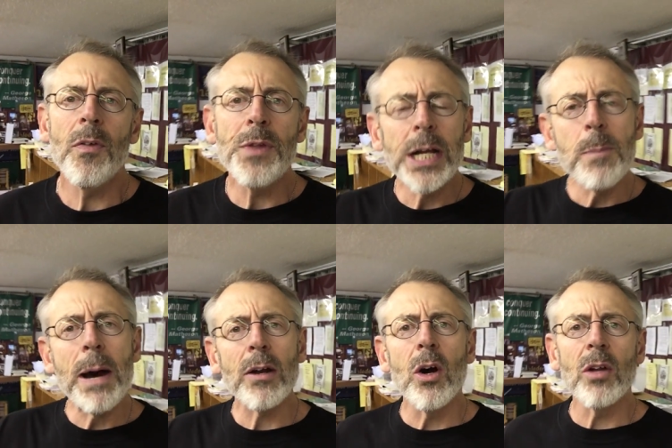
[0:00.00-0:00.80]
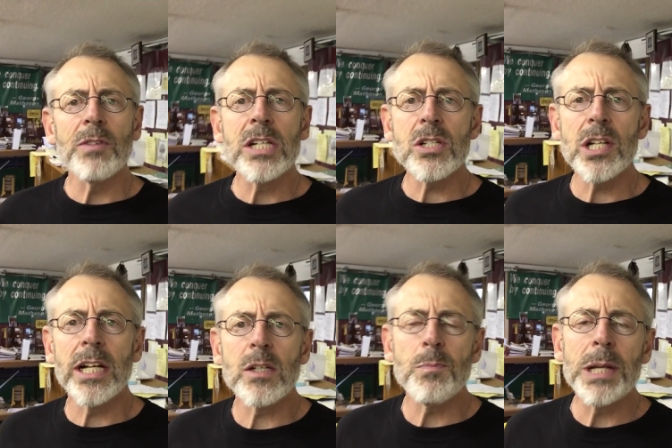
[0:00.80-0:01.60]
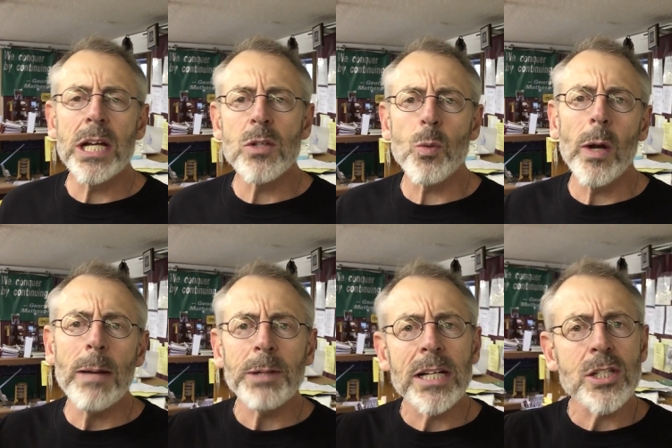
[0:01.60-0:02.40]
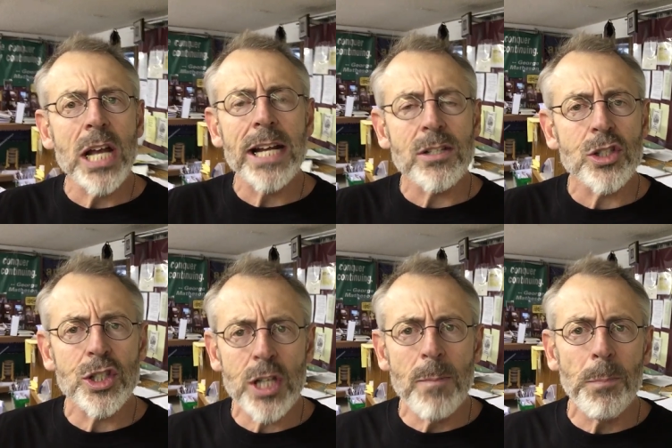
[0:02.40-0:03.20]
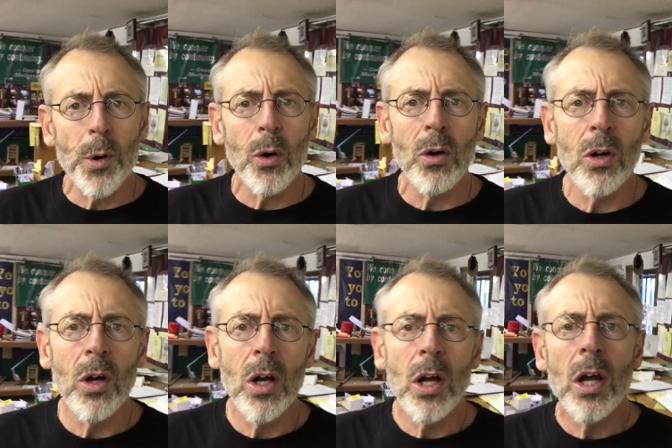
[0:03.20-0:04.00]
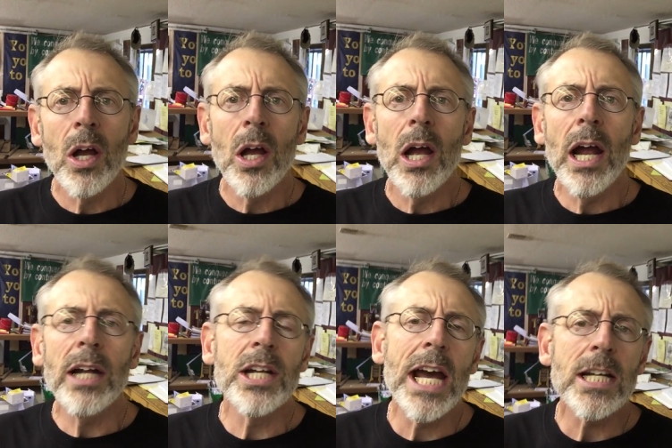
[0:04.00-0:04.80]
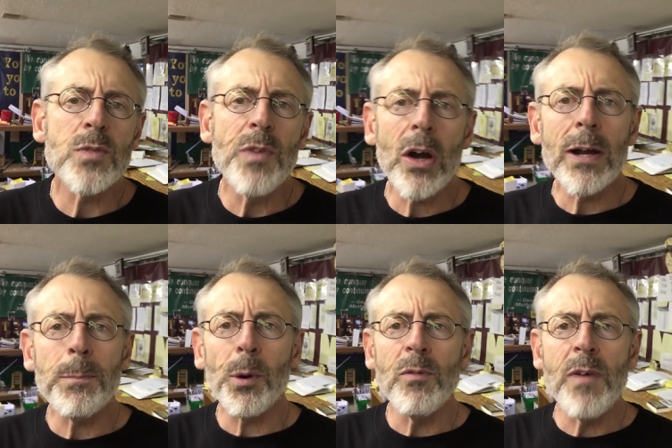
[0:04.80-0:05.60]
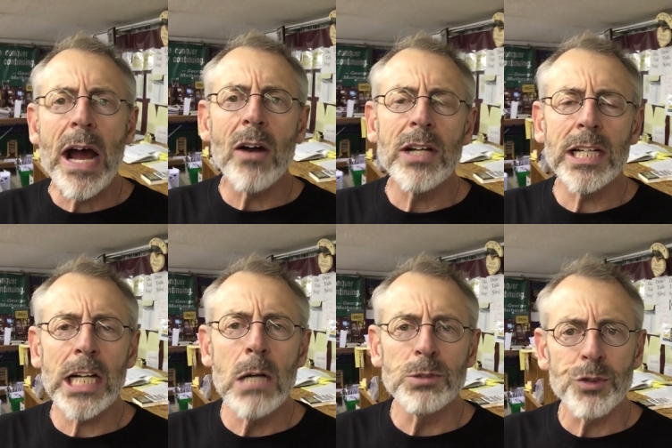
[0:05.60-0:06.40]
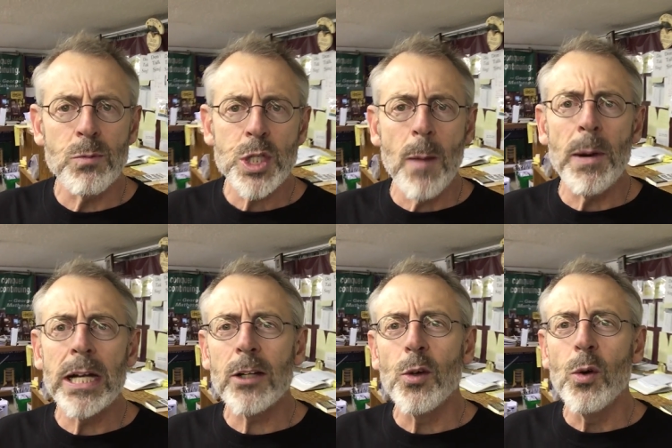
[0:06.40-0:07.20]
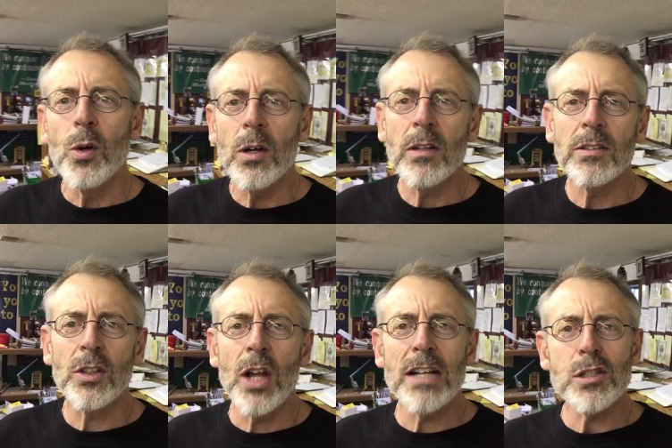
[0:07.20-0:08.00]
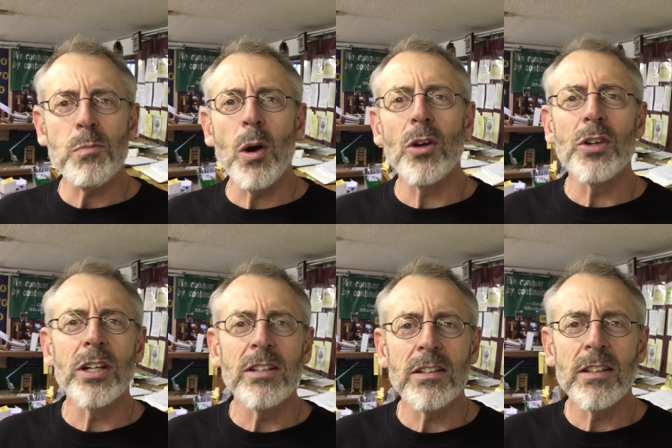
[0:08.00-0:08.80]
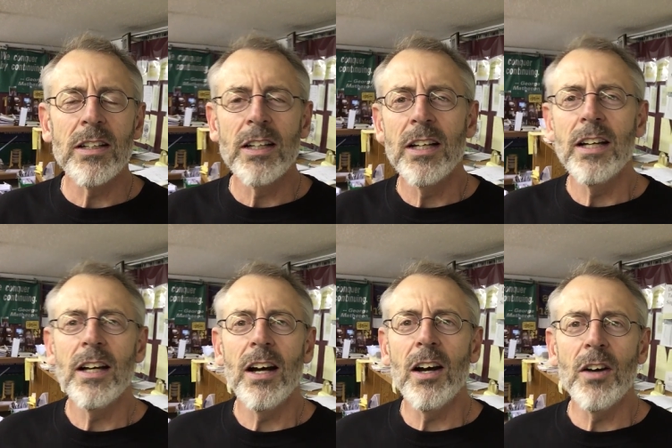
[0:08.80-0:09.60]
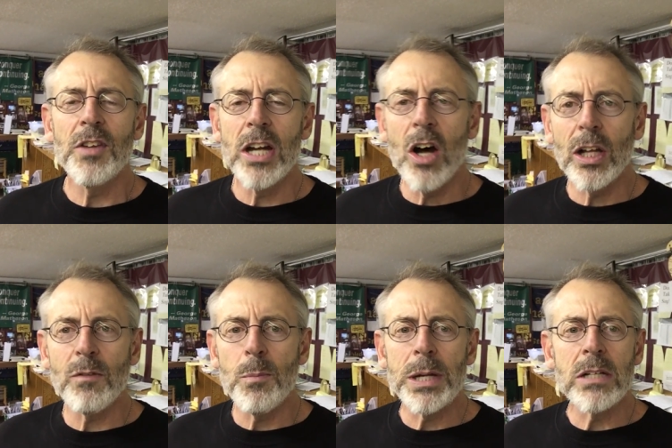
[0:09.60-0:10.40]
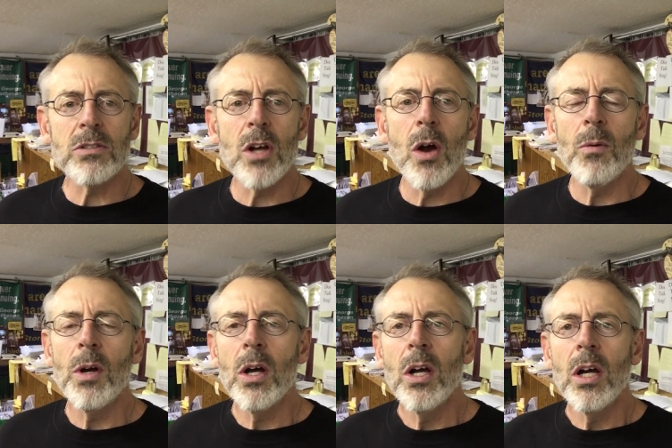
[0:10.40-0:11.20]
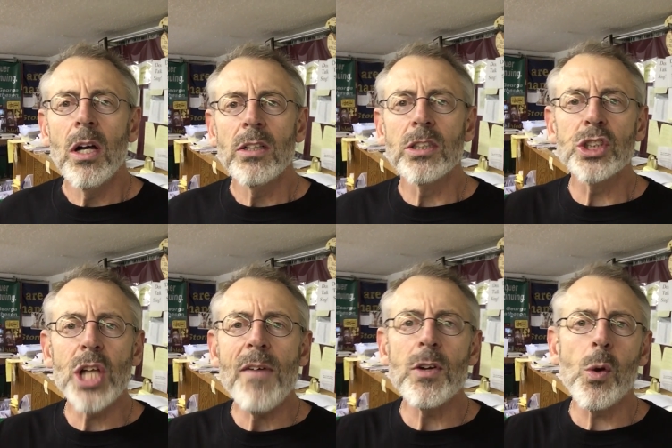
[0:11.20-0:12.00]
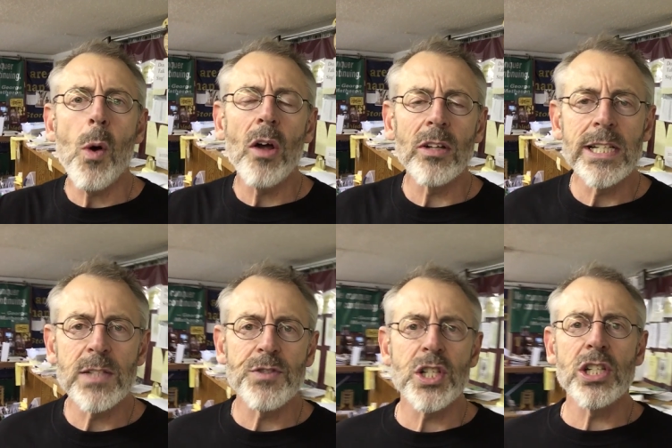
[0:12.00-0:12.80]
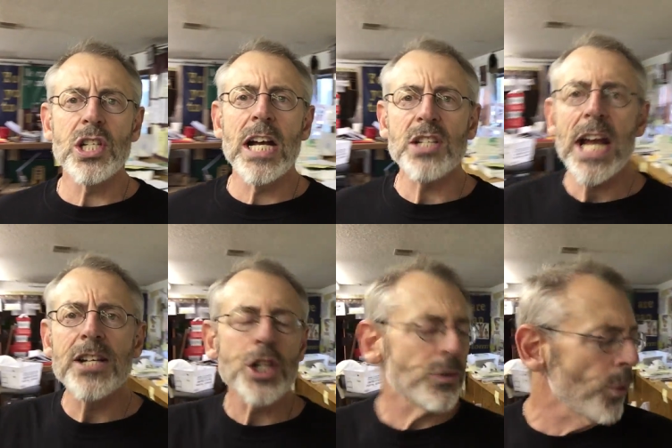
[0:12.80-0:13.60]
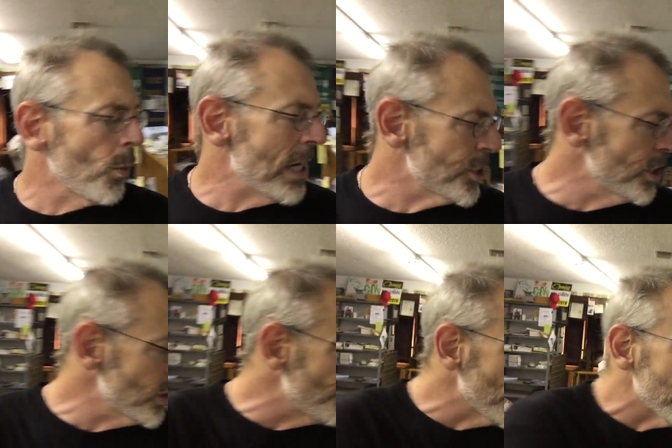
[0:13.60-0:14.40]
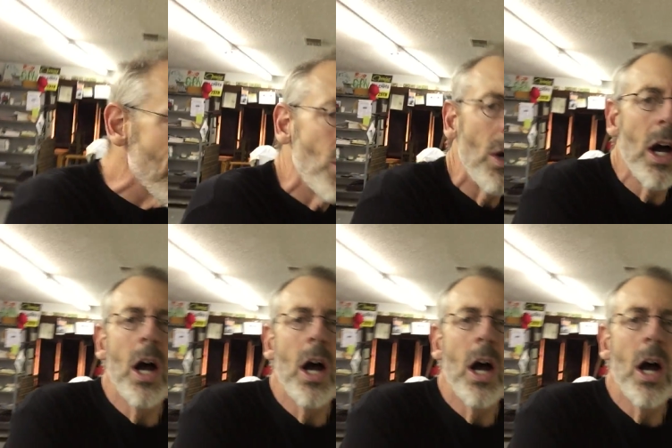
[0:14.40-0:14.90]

Think about all of these things, because what I'm going to say is simple, and yet it's very profound, and it comes from somebody who is a lot smarter than I'll ever be. So, the 7 qualities of success. Hey, just for watching this video,